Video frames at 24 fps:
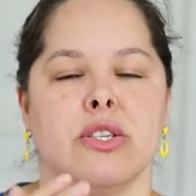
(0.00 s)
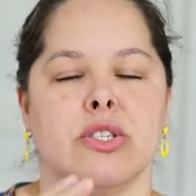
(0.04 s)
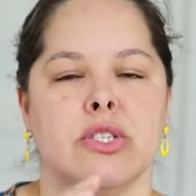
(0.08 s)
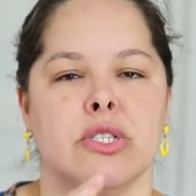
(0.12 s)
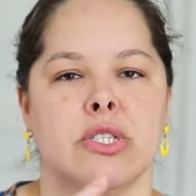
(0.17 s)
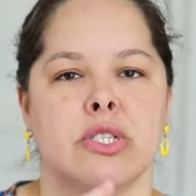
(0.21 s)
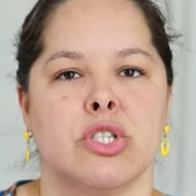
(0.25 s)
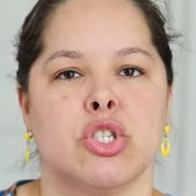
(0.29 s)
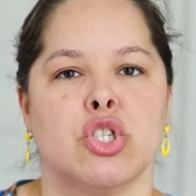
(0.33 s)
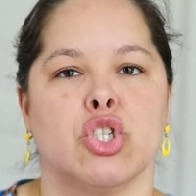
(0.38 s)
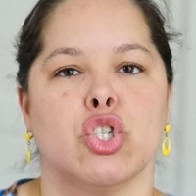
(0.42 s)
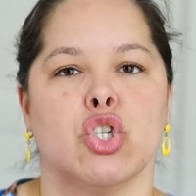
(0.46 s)

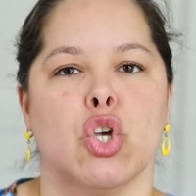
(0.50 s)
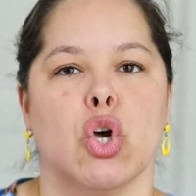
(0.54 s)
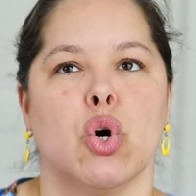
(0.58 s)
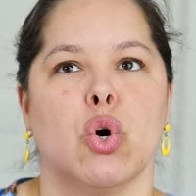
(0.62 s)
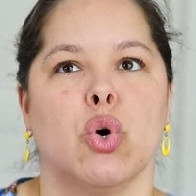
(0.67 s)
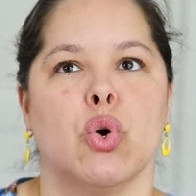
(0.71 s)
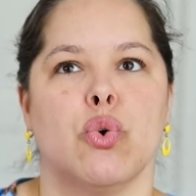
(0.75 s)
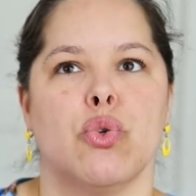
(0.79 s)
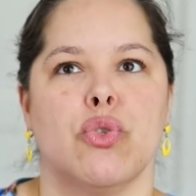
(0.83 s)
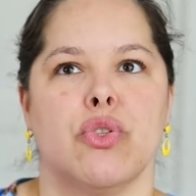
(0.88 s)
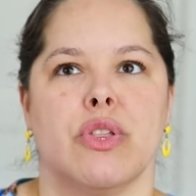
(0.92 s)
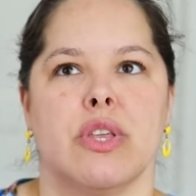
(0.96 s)

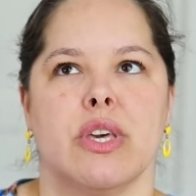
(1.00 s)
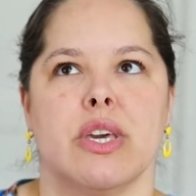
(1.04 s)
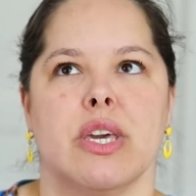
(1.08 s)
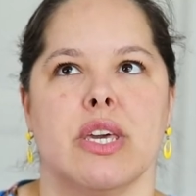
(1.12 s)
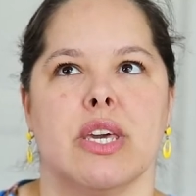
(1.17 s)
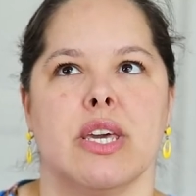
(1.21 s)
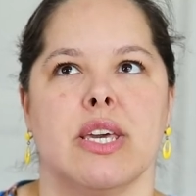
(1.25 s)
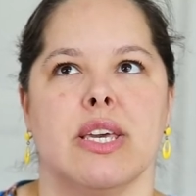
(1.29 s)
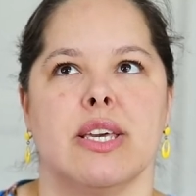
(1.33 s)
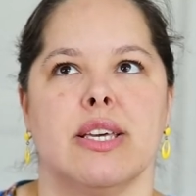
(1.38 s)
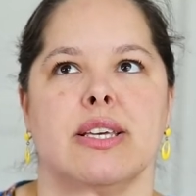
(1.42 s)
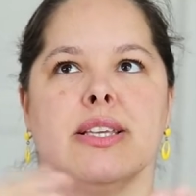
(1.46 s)
sew
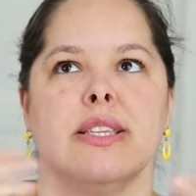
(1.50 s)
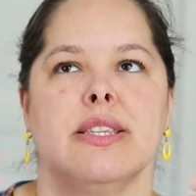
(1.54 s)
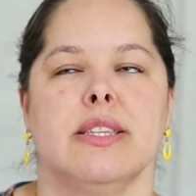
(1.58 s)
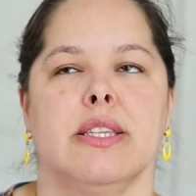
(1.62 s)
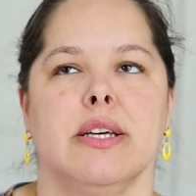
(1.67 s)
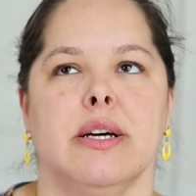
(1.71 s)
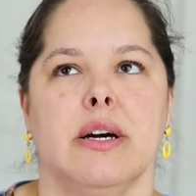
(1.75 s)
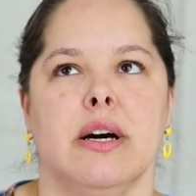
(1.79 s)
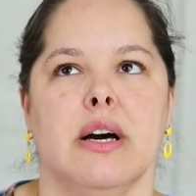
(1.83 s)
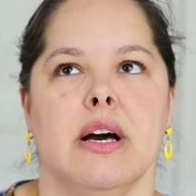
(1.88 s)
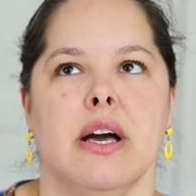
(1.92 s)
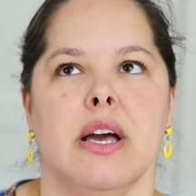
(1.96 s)
the
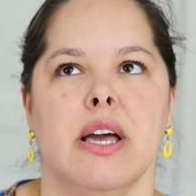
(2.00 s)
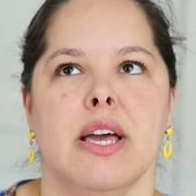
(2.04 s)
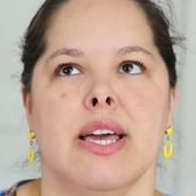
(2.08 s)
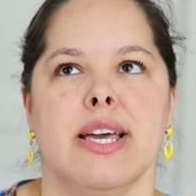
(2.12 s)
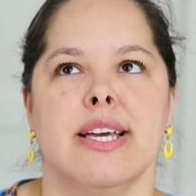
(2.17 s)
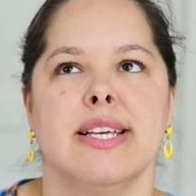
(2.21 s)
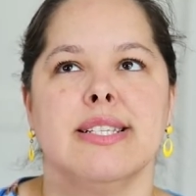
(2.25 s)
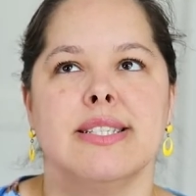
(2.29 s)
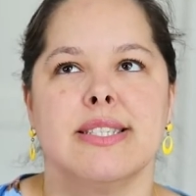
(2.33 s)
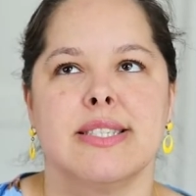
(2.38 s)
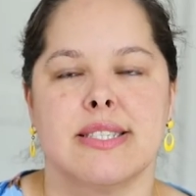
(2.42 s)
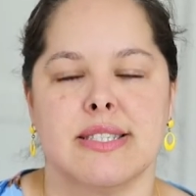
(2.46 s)
the
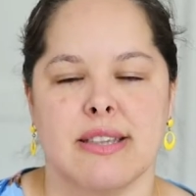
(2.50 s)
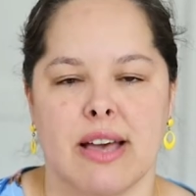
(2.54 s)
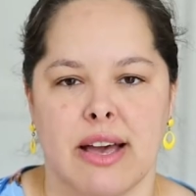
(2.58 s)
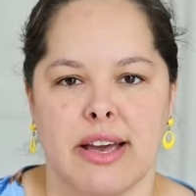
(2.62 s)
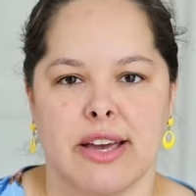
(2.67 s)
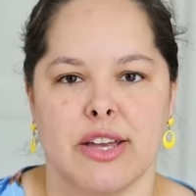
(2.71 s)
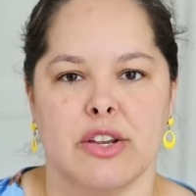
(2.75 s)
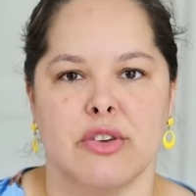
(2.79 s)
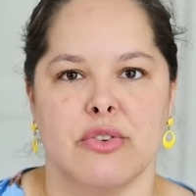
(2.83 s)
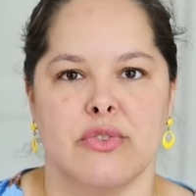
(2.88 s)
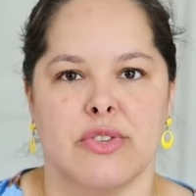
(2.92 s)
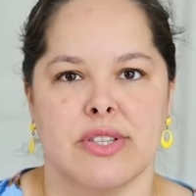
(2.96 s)

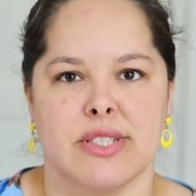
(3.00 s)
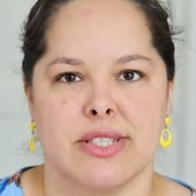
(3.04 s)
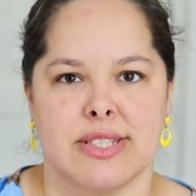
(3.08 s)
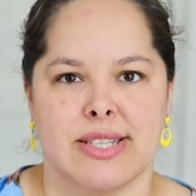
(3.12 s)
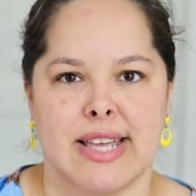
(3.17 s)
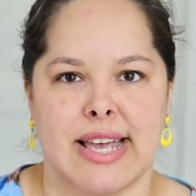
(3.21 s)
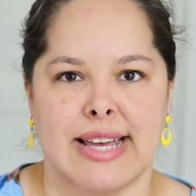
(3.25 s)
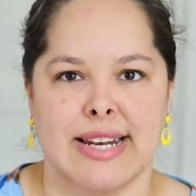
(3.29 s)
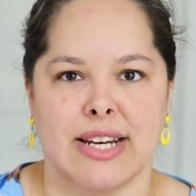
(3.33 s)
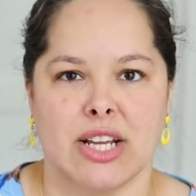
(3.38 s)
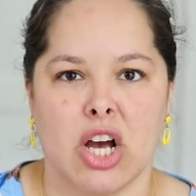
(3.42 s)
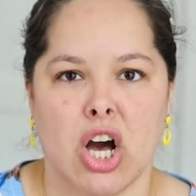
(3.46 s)
inside of the
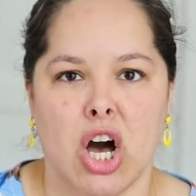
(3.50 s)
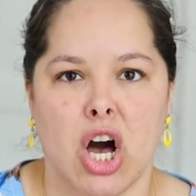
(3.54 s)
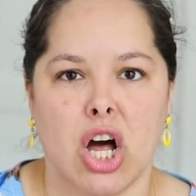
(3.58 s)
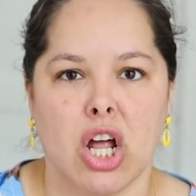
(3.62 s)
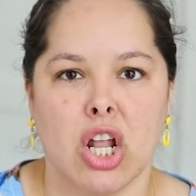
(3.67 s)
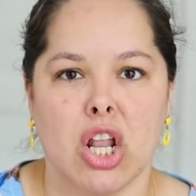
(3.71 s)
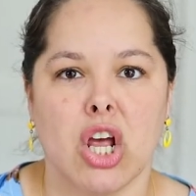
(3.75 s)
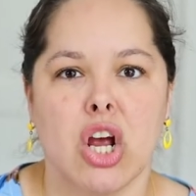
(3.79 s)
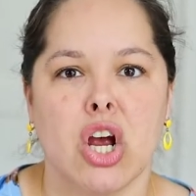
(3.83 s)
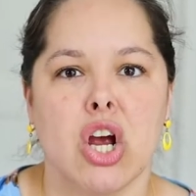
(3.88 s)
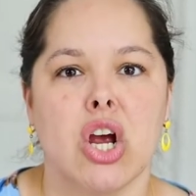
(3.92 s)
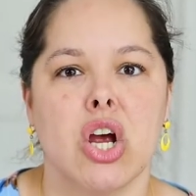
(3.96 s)
stand
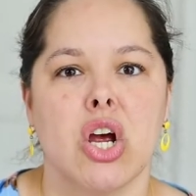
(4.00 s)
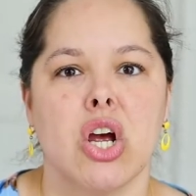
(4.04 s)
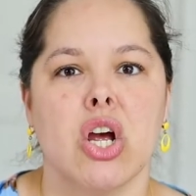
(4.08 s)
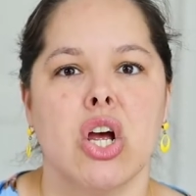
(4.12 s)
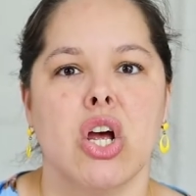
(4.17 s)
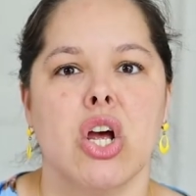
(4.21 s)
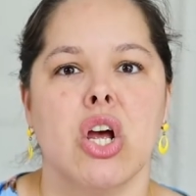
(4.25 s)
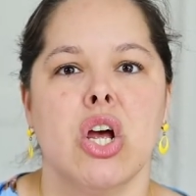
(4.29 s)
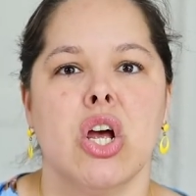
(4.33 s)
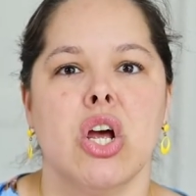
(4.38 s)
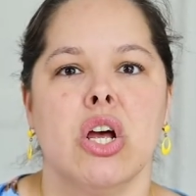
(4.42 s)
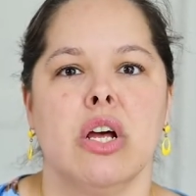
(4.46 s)
collar
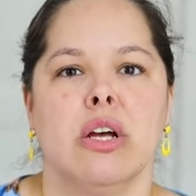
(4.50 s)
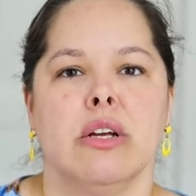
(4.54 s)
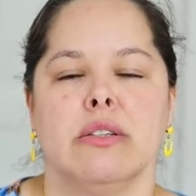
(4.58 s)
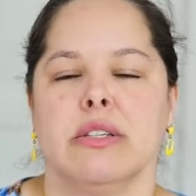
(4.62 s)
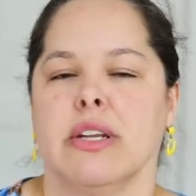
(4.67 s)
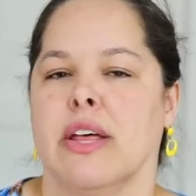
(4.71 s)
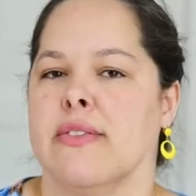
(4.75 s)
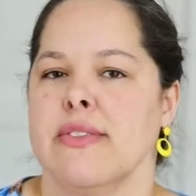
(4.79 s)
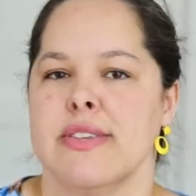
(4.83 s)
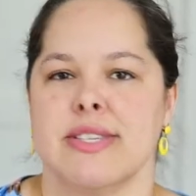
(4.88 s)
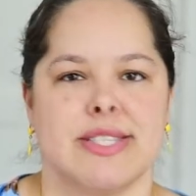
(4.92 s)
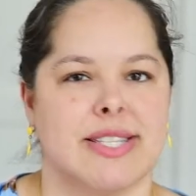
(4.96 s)

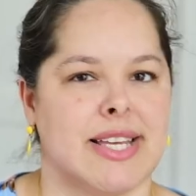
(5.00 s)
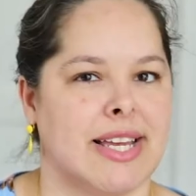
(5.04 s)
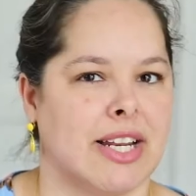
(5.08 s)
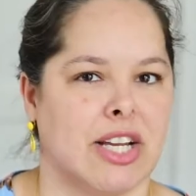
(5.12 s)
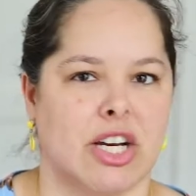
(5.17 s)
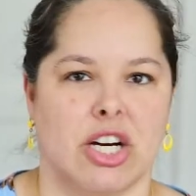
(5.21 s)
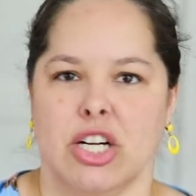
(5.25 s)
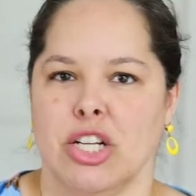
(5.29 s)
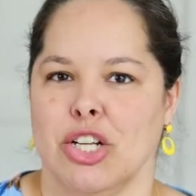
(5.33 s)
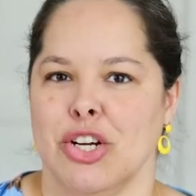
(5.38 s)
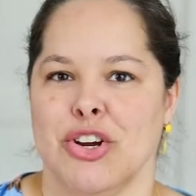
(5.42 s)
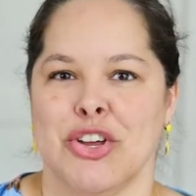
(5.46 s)
not the stand
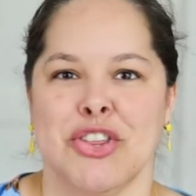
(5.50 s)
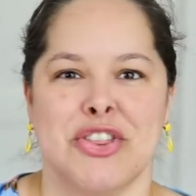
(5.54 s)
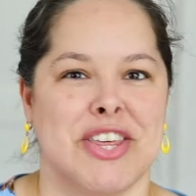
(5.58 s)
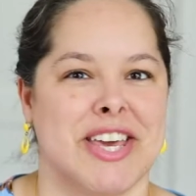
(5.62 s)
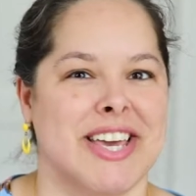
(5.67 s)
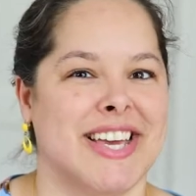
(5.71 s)
collar,